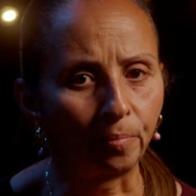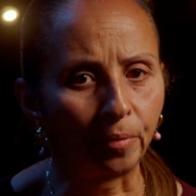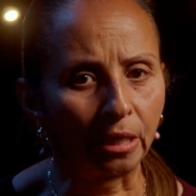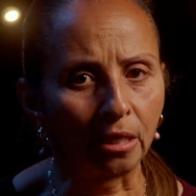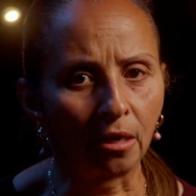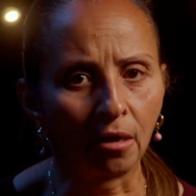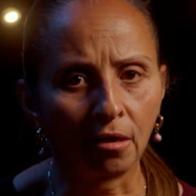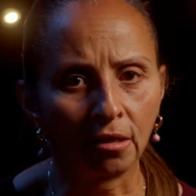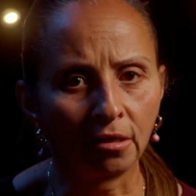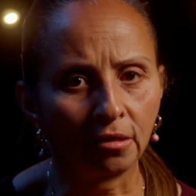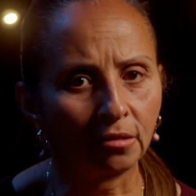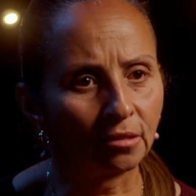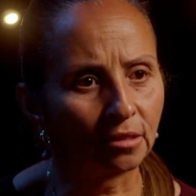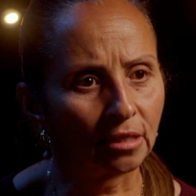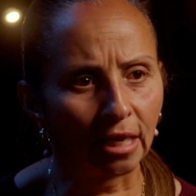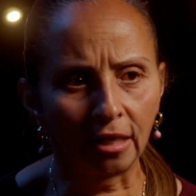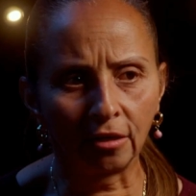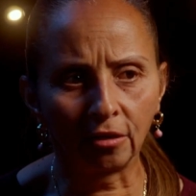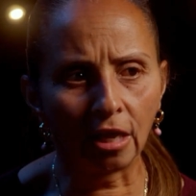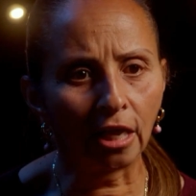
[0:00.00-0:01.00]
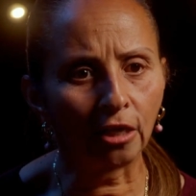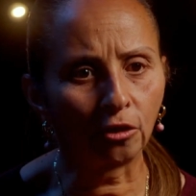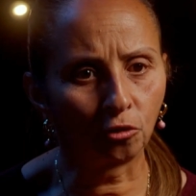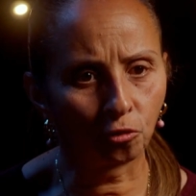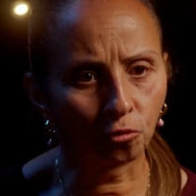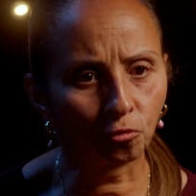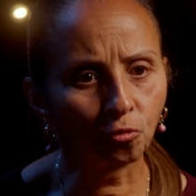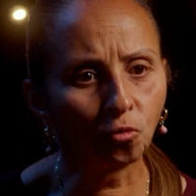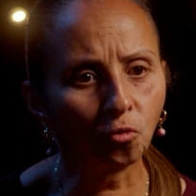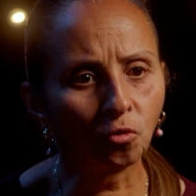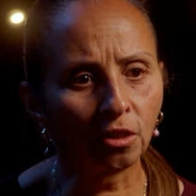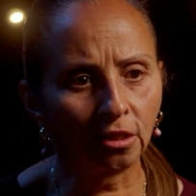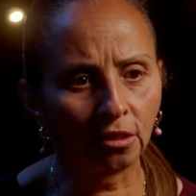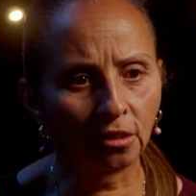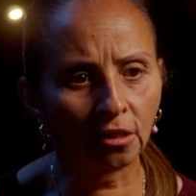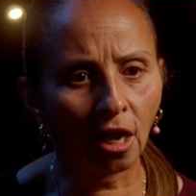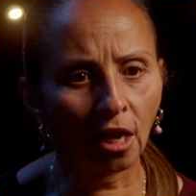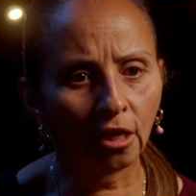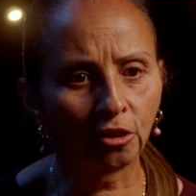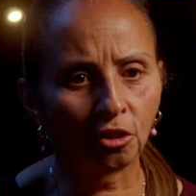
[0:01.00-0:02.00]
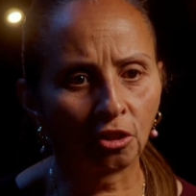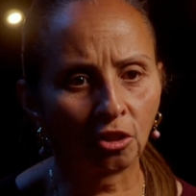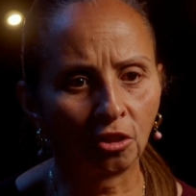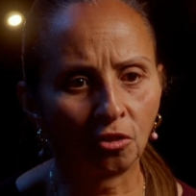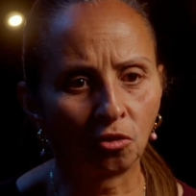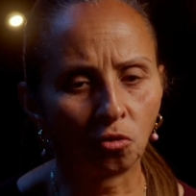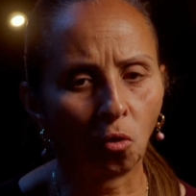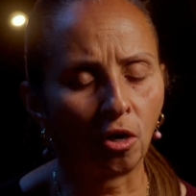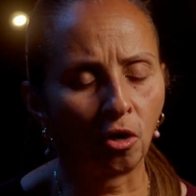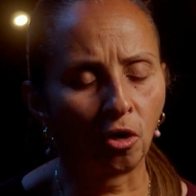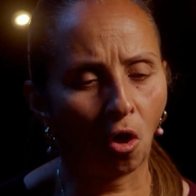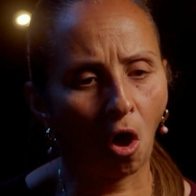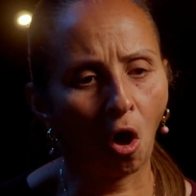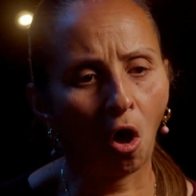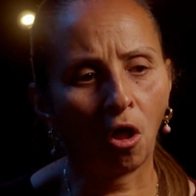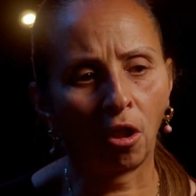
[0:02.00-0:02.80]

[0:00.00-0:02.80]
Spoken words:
because it truly touches on